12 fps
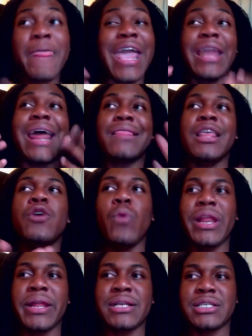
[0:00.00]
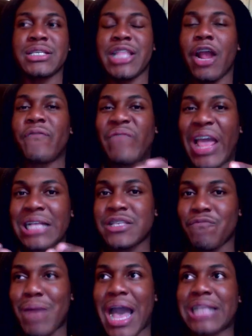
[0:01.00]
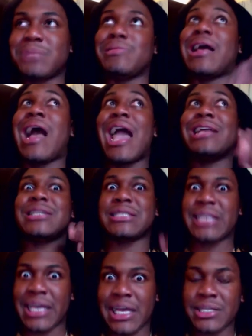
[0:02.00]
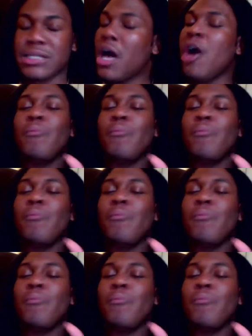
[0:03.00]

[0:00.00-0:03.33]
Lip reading: And I think what it is they're fans of mine behind the scenes.